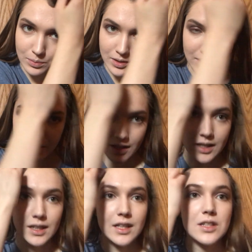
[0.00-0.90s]
But
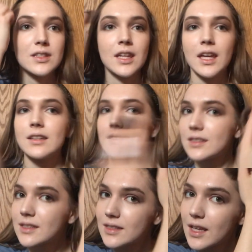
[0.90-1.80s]
I just can't
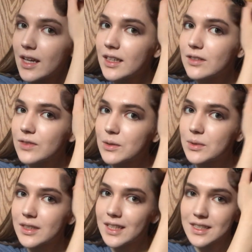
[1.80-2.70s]
decide if I
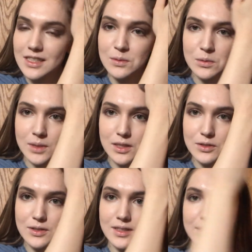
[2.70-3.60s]
want to like double
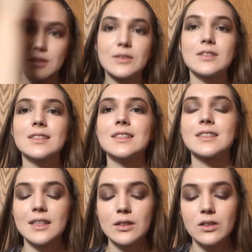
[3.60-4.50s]
major still, because
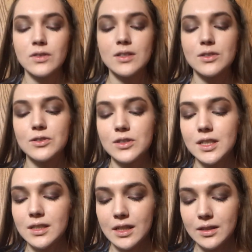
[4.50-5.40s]
like I love
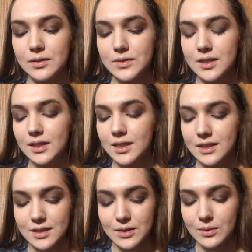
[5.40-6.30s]
history and I'd love to
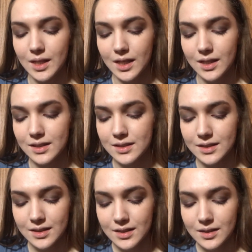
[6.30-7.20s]
like do that.
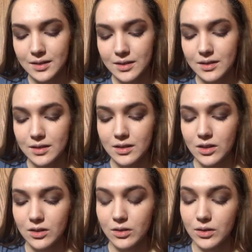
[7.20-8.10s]

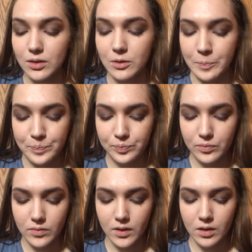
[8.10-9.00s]
Although
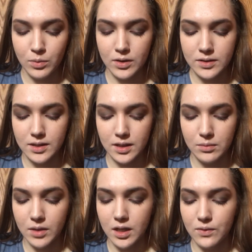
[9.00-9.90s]
a person
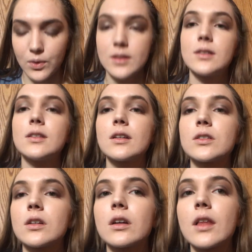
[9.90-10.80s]
in my voice and
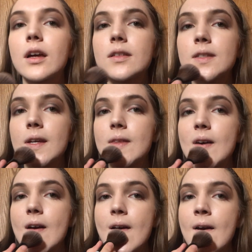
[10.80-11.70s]
diction class said
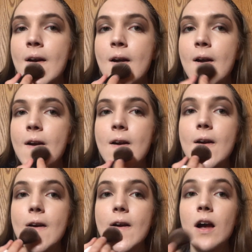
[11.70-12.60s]
that
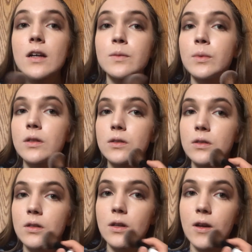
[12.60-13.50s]
her
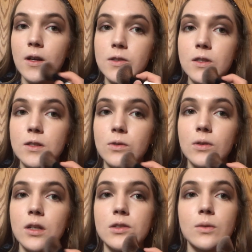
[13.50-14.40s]
husband had just
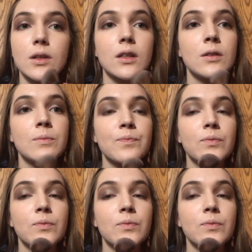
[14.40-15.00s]
graduated